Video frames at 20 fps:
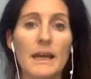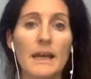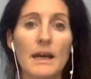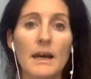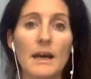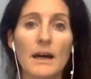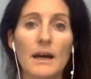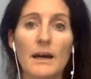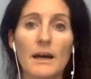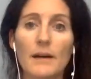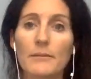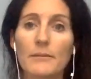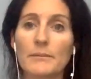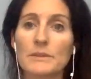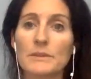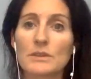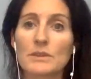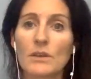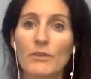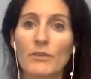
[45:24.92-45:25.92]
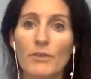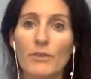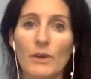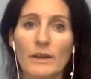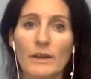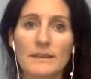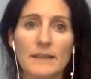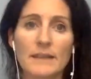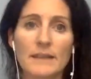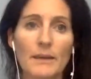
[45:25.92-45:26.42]
Um, so for
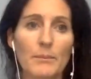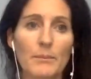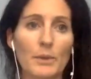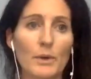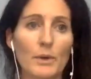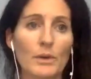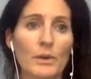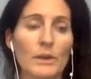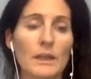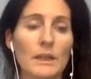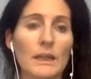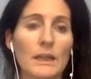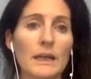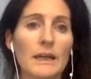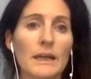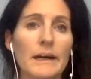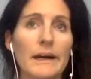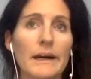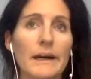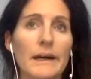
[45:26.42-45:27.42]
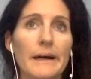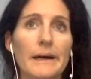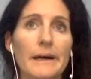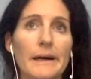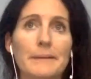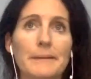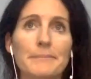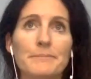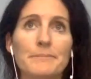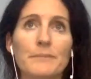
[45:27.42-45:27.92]
example,
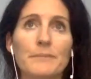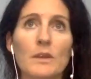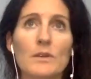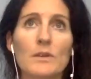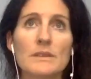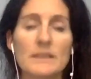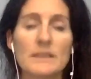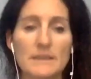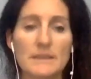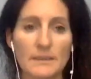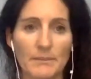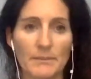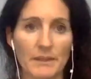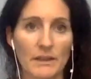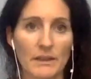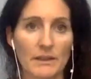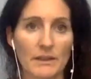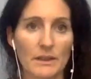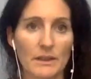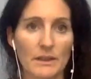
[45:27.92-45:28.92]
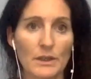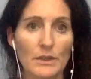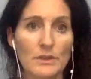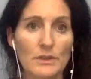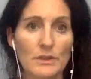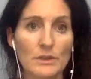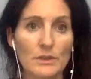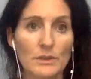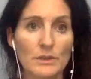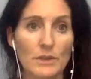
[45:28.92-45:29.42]
um, you see something on the
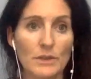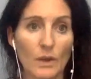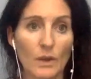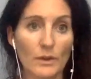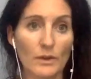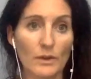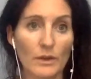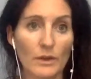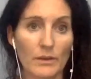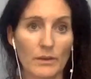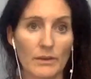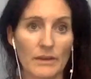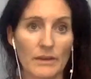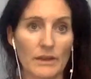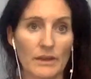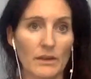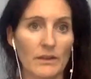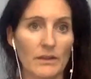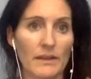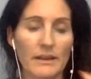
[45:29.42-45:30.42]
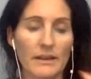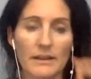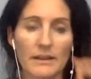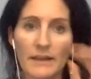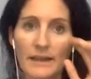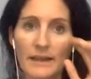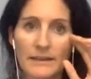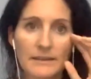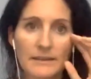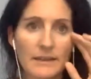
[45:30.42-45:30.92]
news you don't agree with it you think
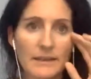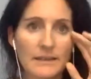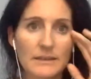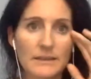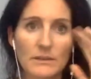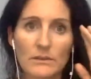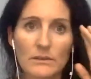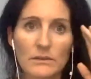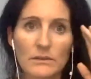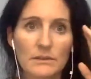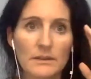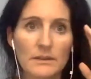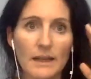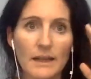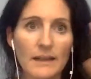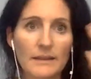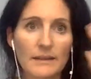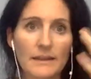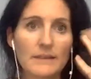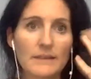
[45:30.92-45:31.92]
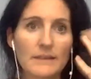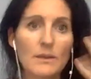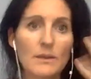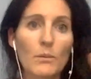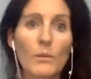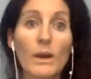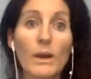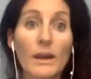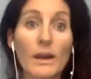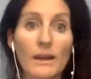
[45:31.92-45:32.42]
that doesn't that doesn't
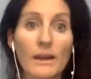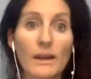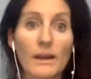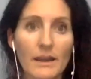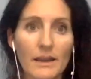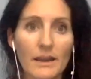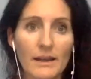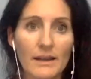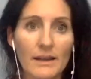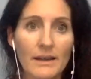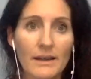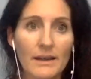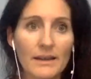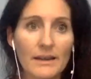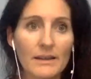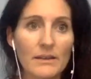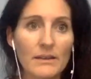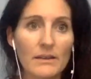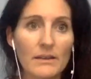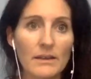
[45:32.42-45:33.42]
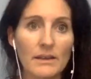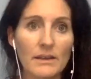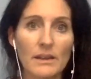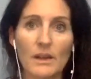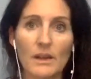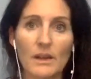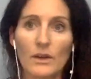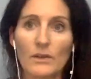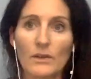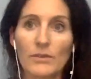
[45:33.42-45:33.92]
work you you
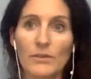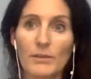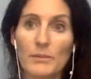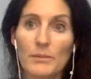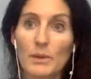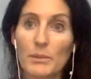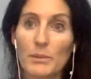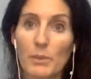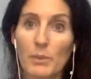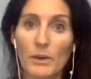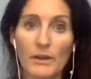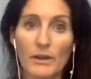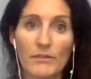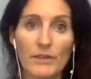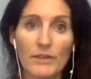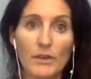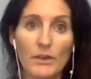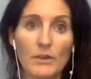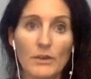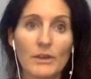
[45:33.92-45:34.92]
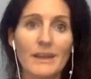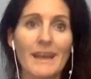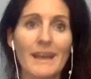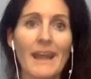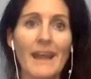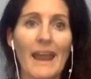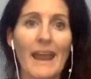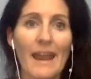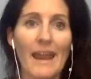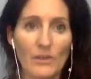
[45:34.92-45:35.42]
know from your point of view you get
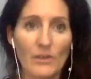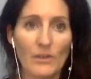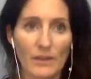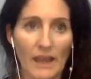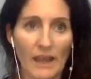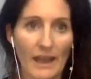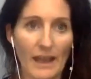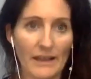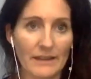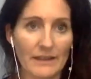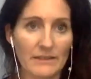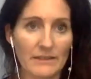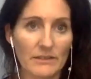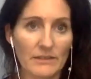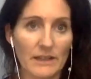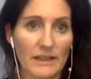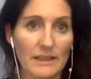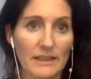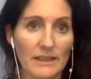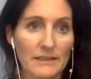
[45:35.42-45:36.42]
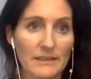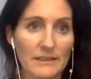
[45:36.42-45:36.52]
angry at it right